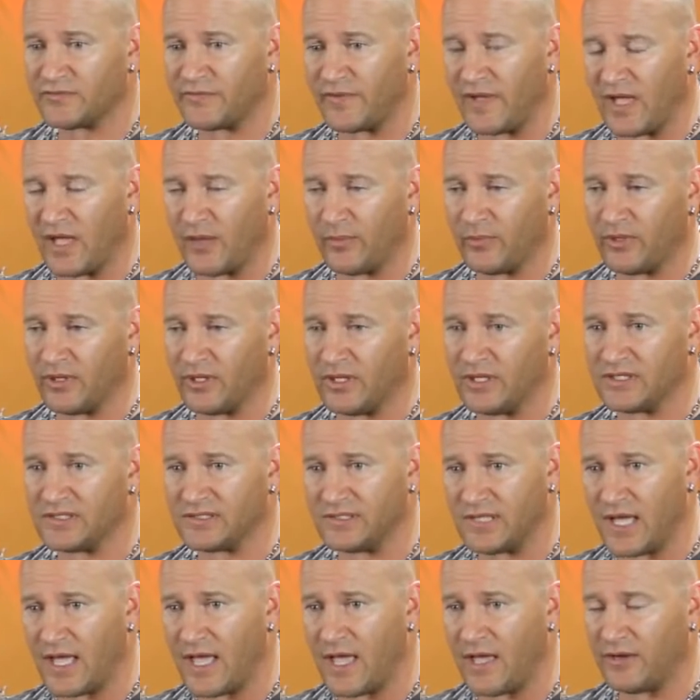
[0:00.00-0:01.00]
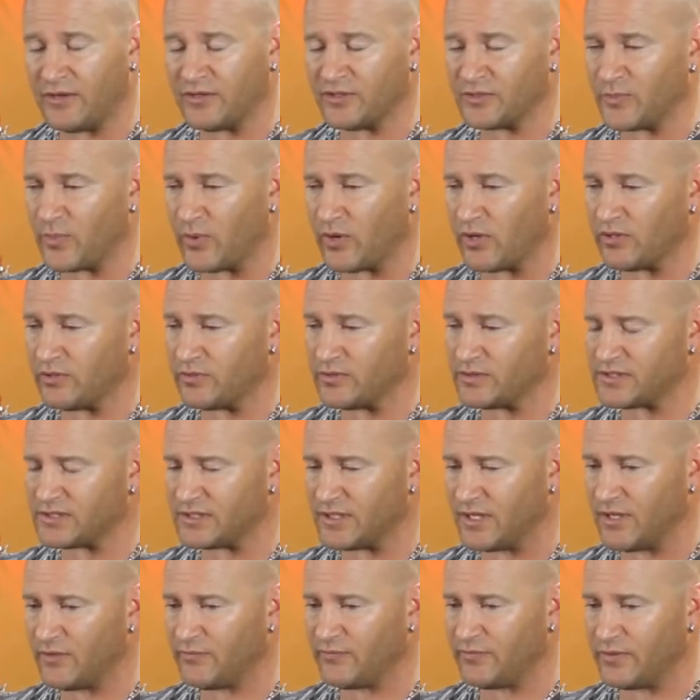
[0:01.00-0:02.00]
family and his dad and his brother and
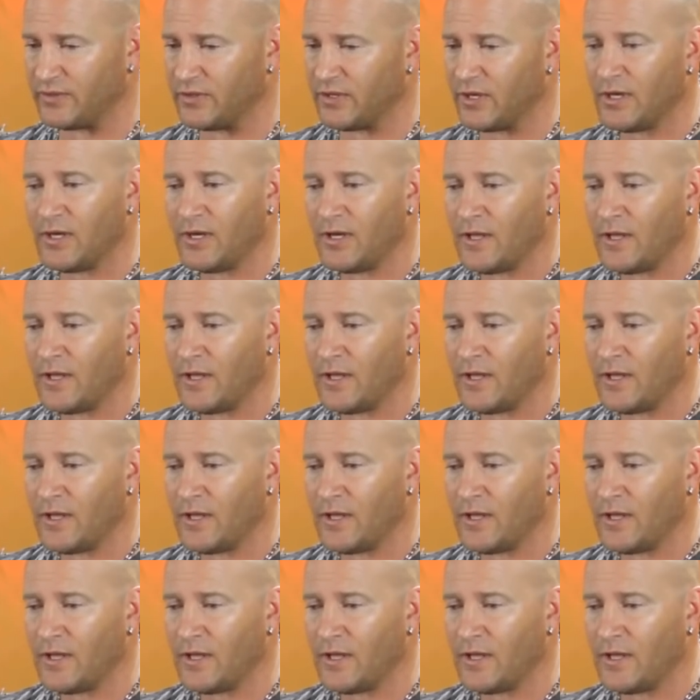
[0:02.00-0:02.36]
stuff, and